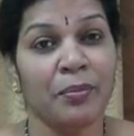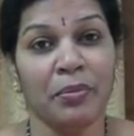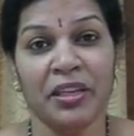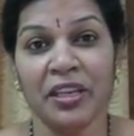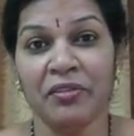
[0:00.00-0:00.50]

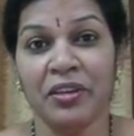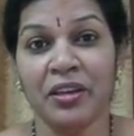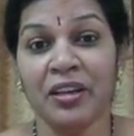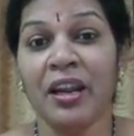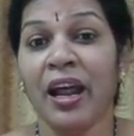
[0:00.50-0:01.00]

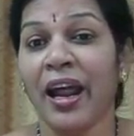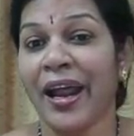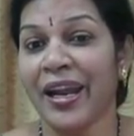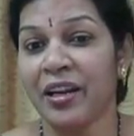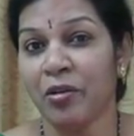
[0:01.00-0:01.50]
behavior
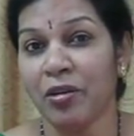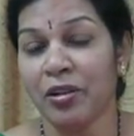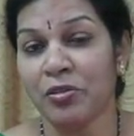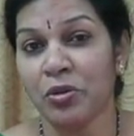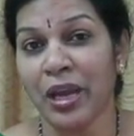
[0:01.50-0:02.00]
and
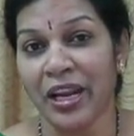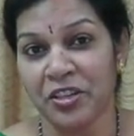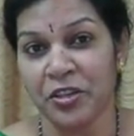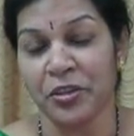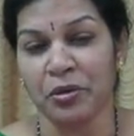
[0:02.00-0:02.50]
also
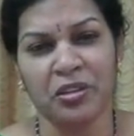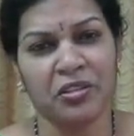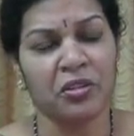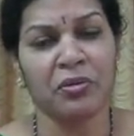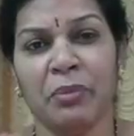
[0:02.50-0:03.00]
attitude. This
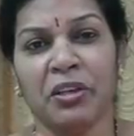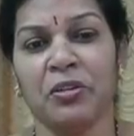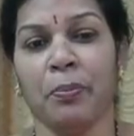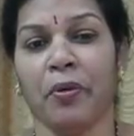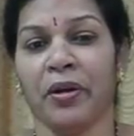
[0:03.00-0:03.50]
is much
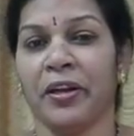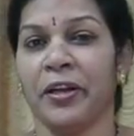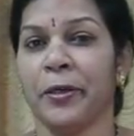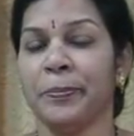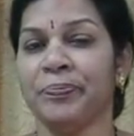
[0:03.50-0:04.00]

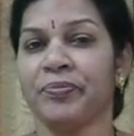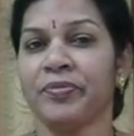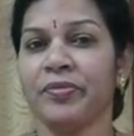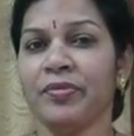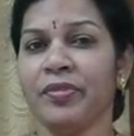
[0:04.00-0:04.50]
important.
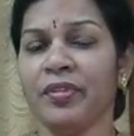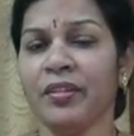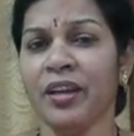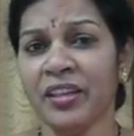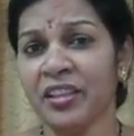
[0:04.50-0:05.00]

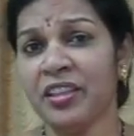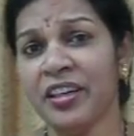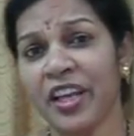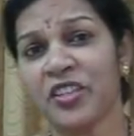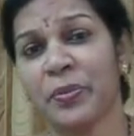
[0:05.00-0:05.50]
And the
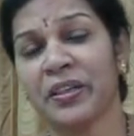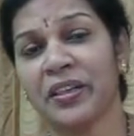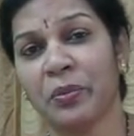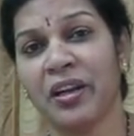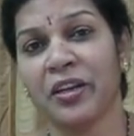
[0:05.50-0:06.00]
third aspect
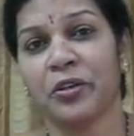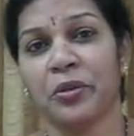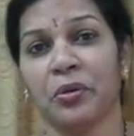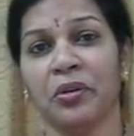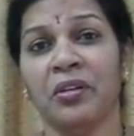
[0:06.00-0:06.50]
I would like
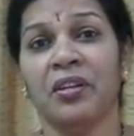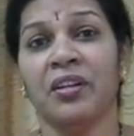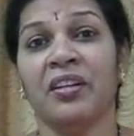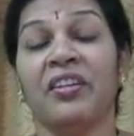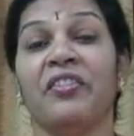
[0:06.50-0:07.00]
to throw,
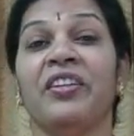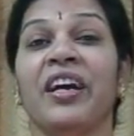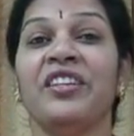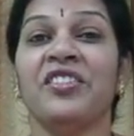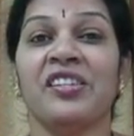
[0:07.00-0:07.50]

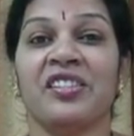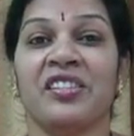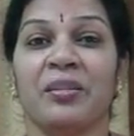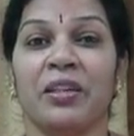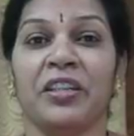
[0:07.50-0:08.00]
financial
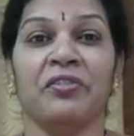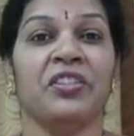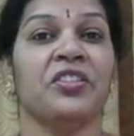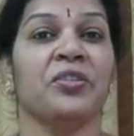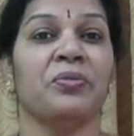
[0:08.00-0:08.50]
stability,
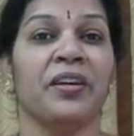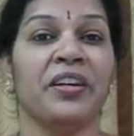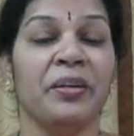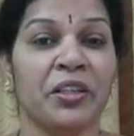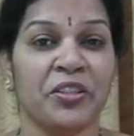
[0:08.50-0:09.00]
which is
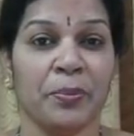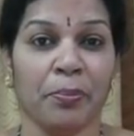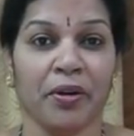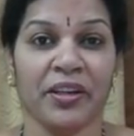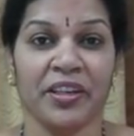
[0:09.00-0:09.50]
very much
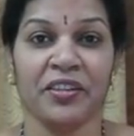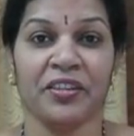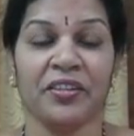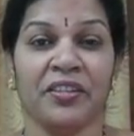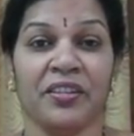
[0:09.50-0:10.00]
important.
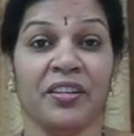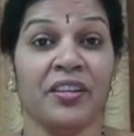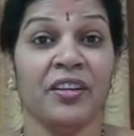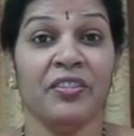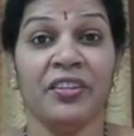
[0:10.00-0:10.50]

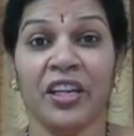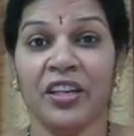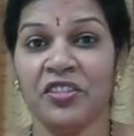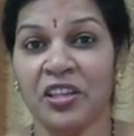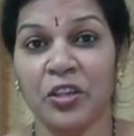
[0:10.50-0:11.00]

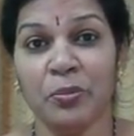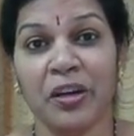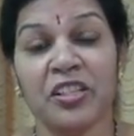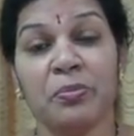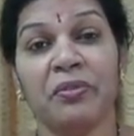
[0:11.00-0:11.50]
Financially you
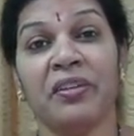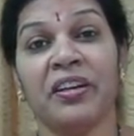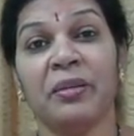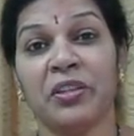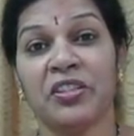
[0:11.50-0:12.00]
must be
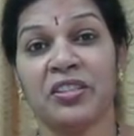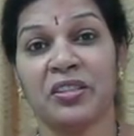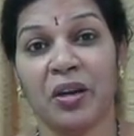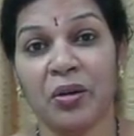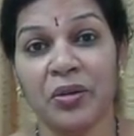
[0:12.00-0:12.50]
very much
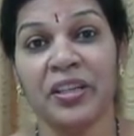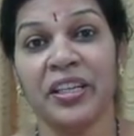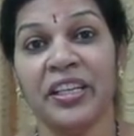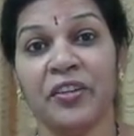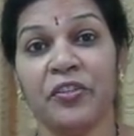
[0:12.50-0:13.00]

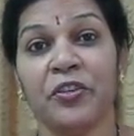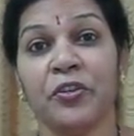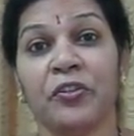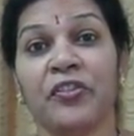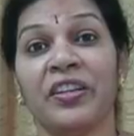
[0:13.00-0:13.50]
sound enough
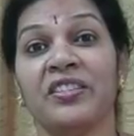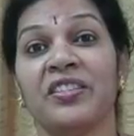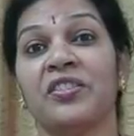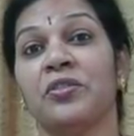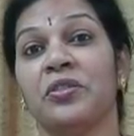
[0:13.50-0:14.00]
to face
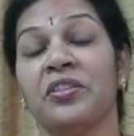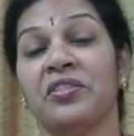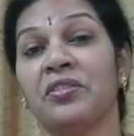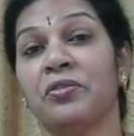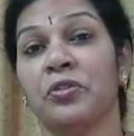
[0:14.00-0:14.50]
the
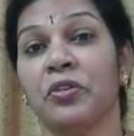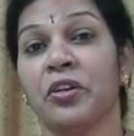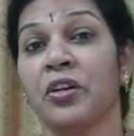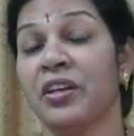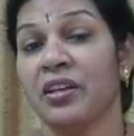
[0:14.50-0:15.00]
situation,
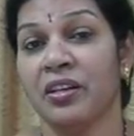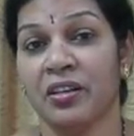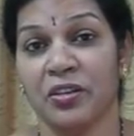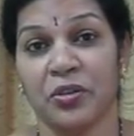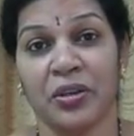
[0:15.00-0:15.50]

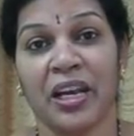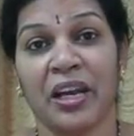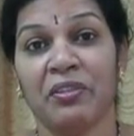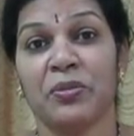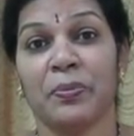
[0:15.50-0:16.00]
to have